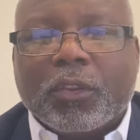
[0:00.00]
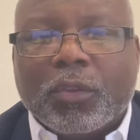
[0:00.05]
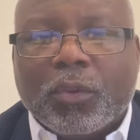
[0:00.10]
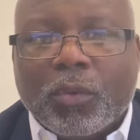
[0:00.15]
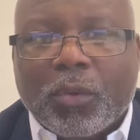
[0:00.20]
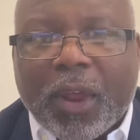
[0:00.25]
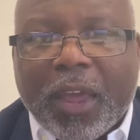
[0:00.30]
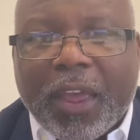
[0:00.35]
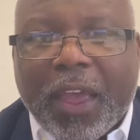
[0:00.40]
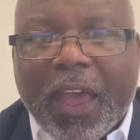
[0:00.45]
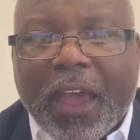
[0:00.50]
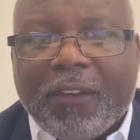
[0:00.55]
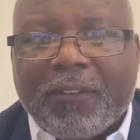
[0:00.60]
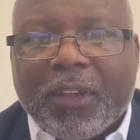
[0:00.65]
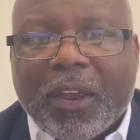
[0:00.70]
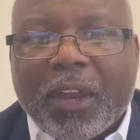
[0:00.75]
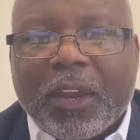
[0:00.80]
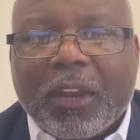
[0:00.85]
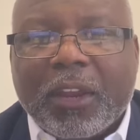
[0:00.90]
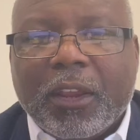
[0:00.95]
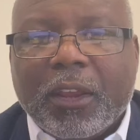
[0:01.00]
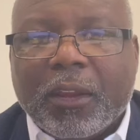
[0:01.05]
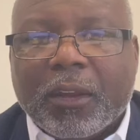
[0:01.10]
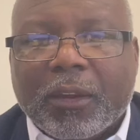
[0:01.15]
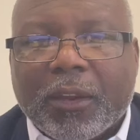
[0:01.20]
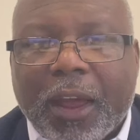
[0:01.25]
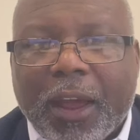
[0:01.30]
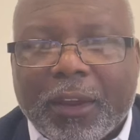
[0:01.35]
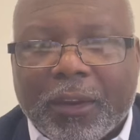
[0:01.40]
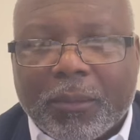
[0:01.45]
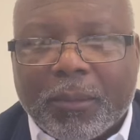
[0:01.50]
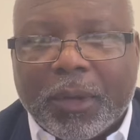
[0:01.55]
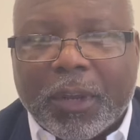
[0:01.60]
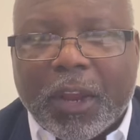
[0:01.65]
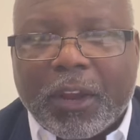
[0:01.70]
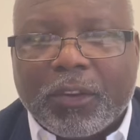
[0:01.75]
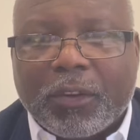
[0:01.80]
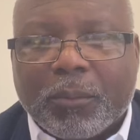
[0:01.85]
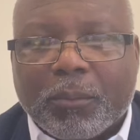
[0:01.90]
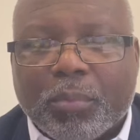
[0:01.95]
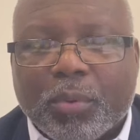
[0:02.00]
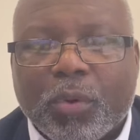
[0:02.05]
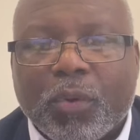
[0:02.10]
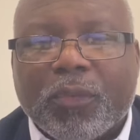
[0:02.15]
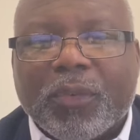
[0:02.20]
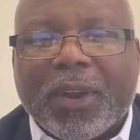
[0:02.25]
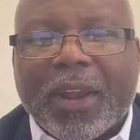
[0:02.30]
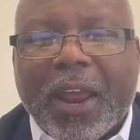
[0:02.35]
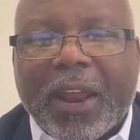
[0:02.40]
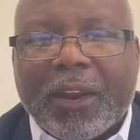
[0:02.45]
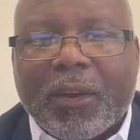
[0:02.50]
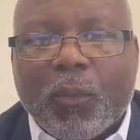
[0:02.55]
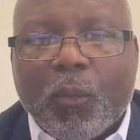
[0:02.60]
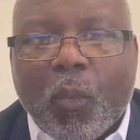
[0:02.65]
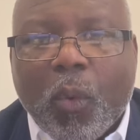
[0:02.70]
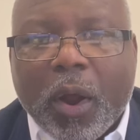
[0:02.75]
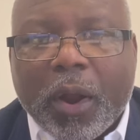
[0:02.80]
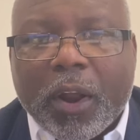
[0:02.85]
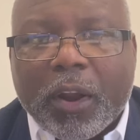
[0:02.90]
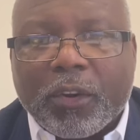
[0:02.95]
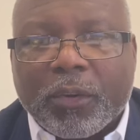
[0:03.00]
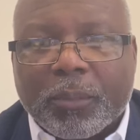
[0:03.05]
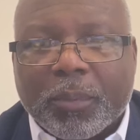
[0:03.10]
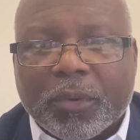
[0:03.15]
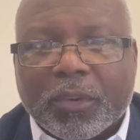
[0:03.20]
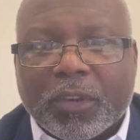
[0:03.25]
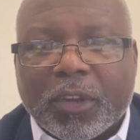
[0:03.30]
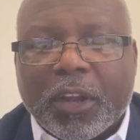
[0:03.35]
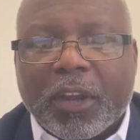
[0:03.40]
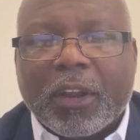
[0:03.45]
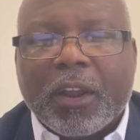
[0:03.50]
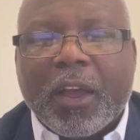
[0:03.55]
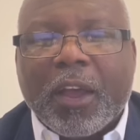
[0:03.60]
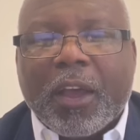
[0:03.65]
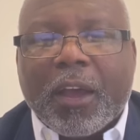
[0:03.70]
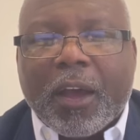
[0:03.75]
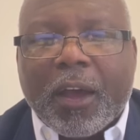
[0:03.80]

do they have any documentation proving that 100%